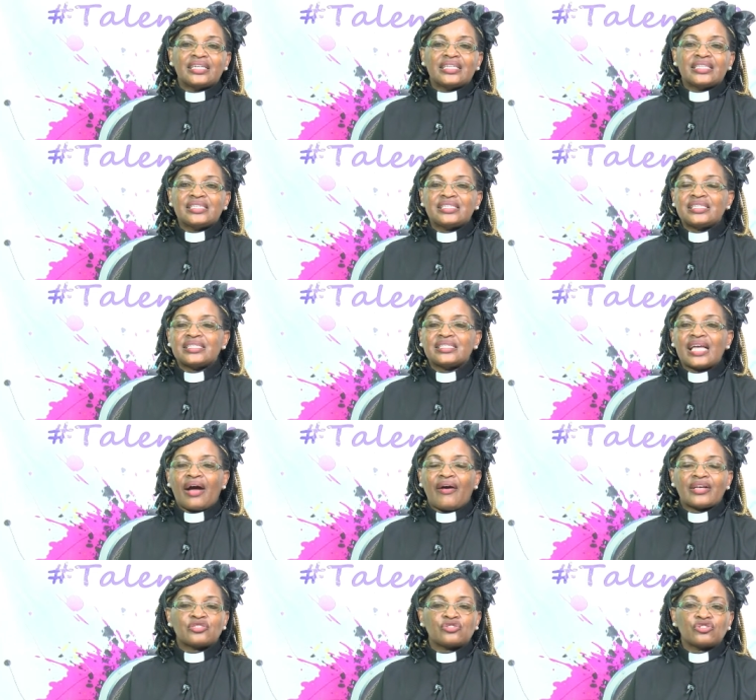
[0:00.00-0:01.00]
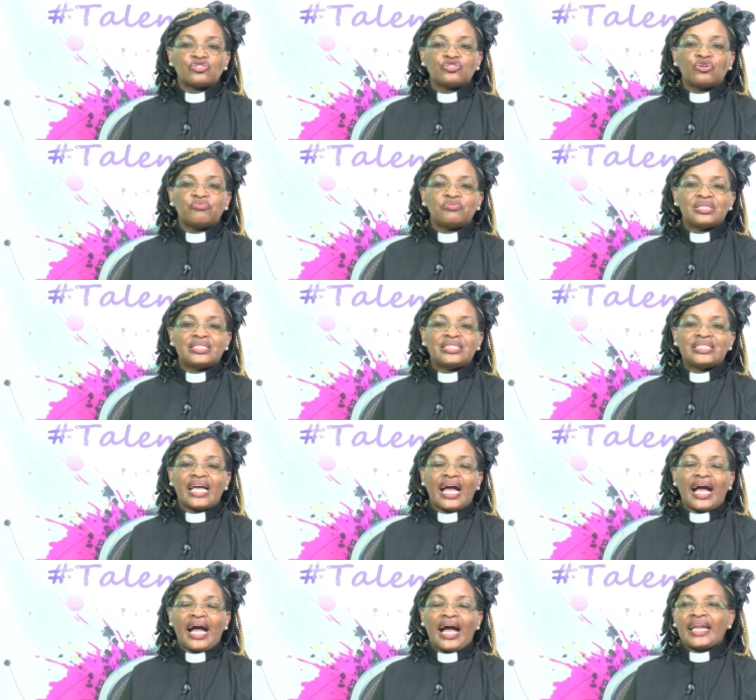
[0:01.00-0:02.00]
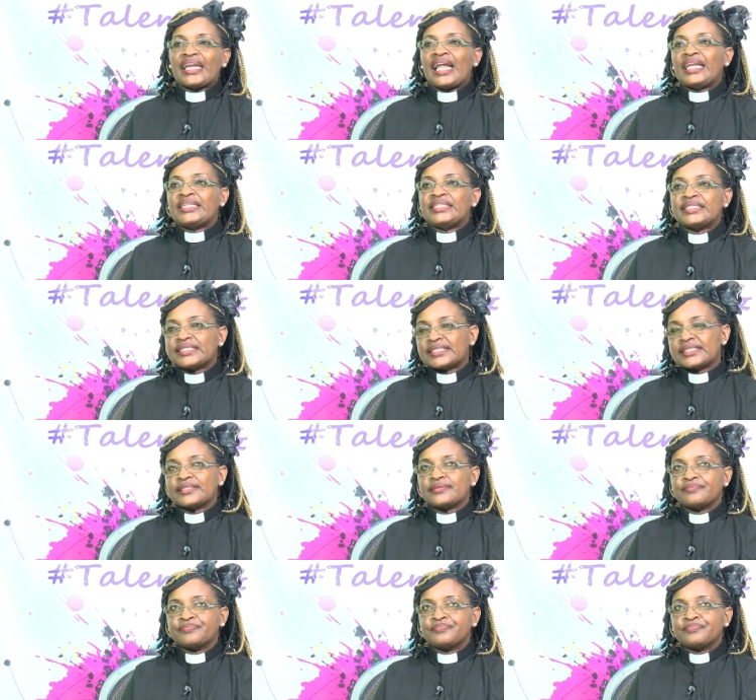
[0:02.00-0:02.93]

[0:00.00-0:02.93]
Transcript: this is our social media analyst.